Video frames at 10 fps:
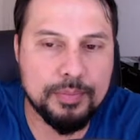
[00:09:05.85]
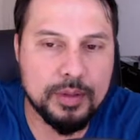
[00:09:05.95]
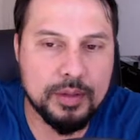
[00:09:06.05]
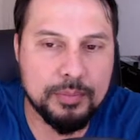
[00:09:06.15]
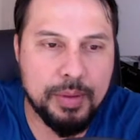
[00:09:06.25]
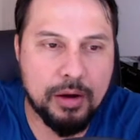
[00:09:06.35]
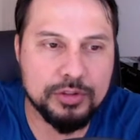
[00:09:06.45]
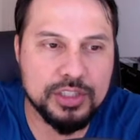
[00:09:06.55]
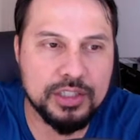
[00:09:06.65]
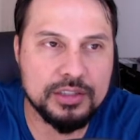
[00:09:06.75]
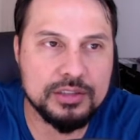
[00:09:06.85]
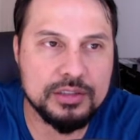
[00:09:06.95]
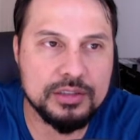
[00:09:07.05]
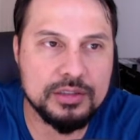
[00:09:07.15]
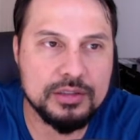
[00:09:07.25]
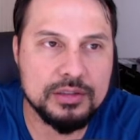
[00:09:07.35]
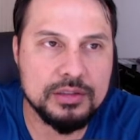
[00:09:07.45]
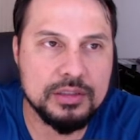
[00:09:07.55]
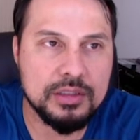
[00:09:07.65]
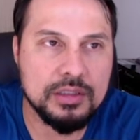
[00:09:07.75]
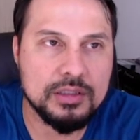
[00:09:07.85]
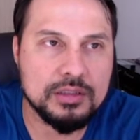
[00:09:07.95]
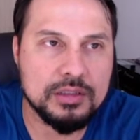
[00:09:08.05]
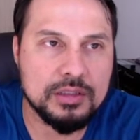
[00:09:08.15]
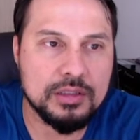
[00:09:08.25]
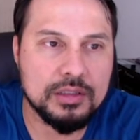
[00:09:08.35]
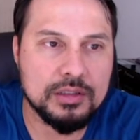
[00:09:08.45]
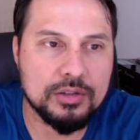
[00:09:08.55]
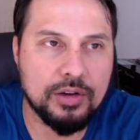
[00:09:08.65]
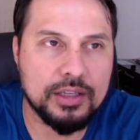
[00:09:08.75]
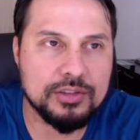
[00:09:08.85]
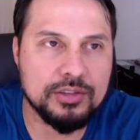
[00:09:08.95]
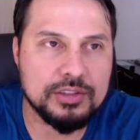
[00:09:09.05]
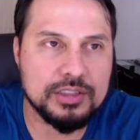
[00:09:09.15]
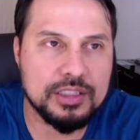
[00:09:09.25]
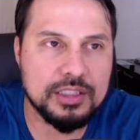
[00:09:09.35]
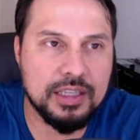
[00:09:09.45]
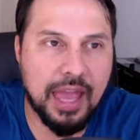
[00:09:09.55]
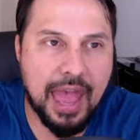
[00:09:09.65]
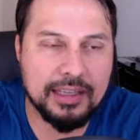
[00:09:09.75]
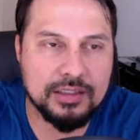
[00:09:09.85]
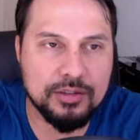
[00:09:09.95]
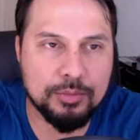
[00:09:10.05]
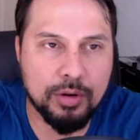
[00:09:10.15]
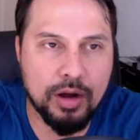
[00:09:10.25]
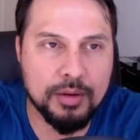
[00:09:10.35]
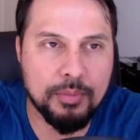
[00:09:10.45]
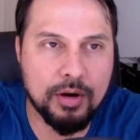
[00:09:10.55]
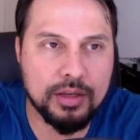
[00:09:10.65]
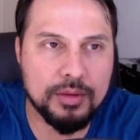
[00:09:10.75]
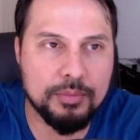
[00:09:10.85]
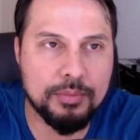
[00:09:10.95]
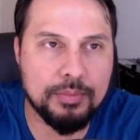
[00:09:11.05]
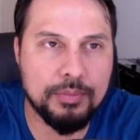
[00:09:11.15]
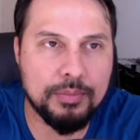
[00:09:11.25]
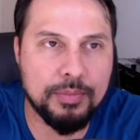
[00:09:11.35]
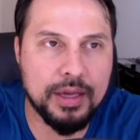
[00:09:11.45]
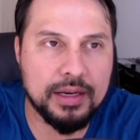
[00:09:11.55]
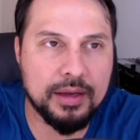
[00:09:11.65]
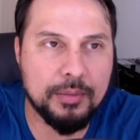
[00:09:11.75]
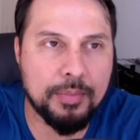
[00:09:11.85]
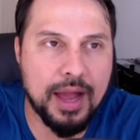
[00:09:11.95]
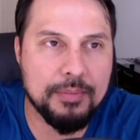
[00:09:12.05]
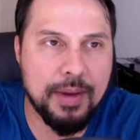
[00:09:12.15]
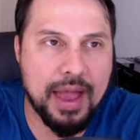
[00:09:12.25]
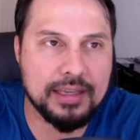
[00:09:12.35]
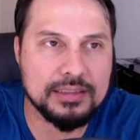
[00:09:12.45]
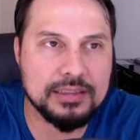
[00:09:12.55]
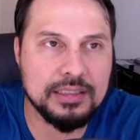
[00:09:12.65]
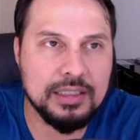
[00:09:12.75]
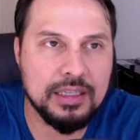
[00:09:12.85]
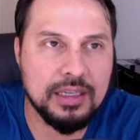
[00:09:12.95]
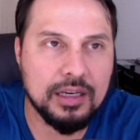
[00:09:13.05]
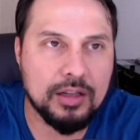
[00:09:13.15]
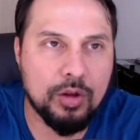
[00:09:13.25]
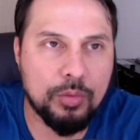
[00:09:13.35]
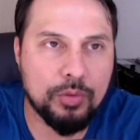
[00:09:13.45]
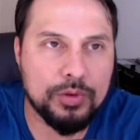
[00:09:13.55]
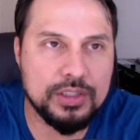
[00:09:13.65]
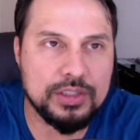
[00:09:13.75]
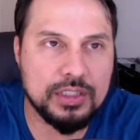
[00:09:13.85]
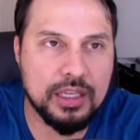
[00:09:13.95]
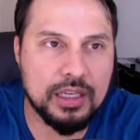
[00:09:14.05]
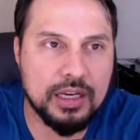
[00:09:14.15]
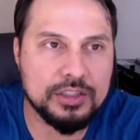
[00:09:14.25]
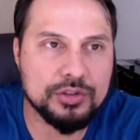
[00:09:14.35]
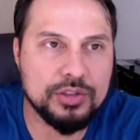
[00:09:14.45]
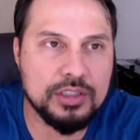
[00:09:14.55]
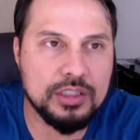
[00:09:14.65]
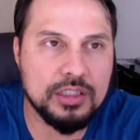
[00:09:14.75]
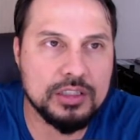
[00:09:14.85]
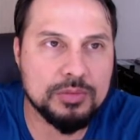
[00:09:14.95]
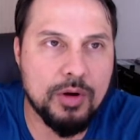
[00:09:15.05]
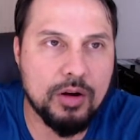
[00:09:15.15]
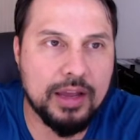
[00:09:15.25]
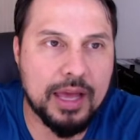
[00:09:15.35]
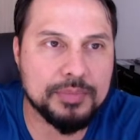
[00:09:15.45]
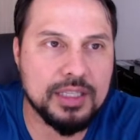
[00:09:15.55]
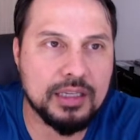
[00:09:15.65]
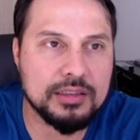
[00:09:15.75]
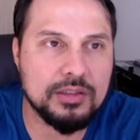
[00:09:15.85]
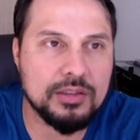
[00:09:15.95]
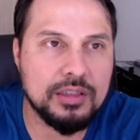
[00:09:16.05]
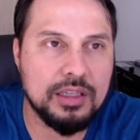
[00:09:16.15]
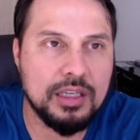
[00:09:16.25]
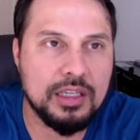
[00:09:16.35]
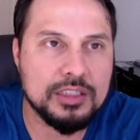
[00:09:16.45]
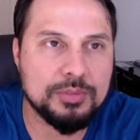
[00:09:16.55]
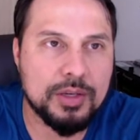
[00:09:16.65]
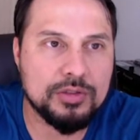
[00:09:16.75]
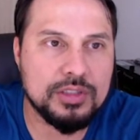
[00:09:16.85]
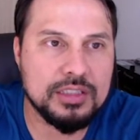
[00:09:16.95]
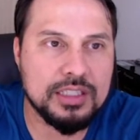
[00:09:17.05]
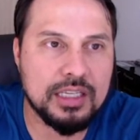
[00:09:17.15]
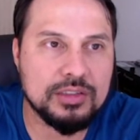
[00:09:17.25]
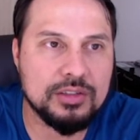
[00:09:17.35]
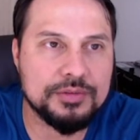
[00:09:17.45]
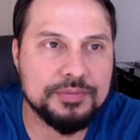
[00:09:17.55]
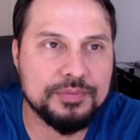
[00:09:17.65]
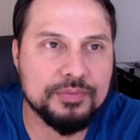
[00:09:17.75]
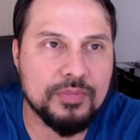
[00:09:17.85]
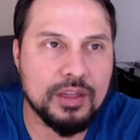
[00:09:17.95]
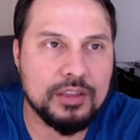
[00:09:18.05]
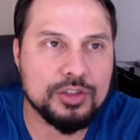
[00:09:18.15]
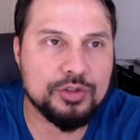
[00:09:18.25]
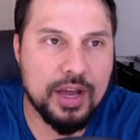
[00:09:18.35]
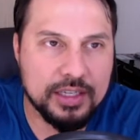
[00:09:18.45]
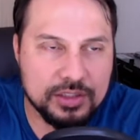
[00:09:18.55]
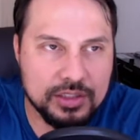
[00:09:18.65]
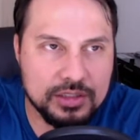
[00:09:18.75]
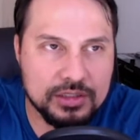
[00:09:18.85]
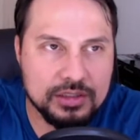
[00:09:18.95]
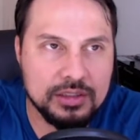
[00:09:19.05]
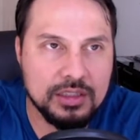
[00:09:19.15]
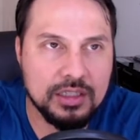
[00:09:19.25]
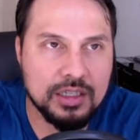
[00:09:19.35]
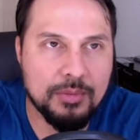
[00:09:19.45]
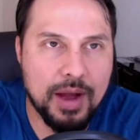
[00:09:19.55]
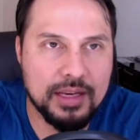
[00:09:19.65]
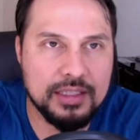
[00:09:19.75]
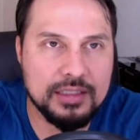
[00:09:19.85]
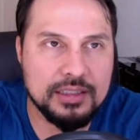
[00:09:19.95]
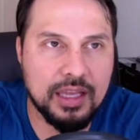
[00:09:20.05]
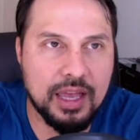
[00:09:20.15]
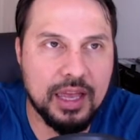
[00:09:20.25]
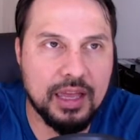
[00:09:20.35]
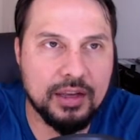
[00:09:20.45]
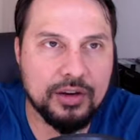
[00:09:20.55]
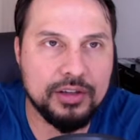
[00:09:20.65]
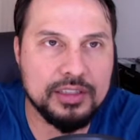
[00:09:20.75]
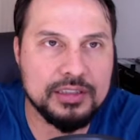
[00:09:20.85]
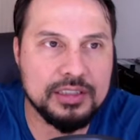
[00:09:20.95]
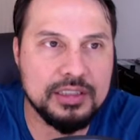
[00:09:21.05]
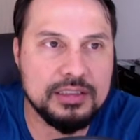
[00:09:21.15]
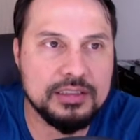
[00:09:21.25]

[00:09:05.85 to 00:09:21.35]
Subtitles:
PowerShares. So as you can see, active, broad market beta, buybacks, global region and country, small cap sector, specialty sector, strategies, commodities and currencies,